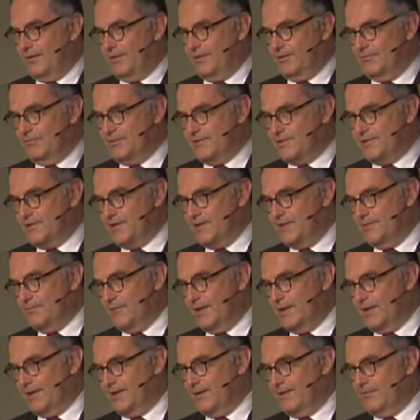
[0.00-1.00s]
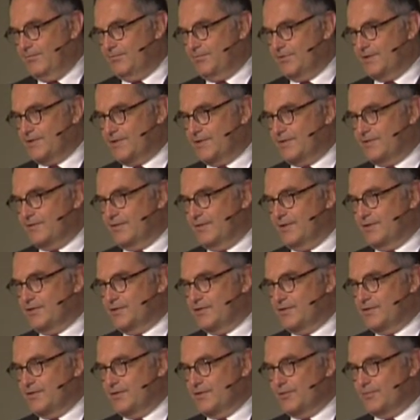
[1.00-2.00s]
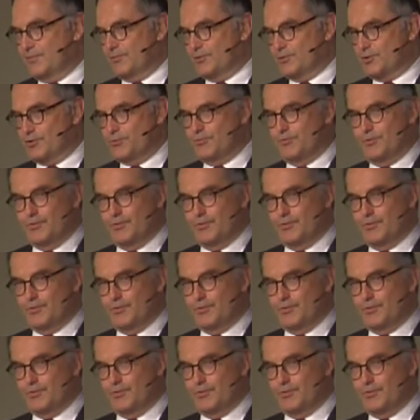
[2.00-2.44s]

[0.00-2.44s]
You will see my presentation is much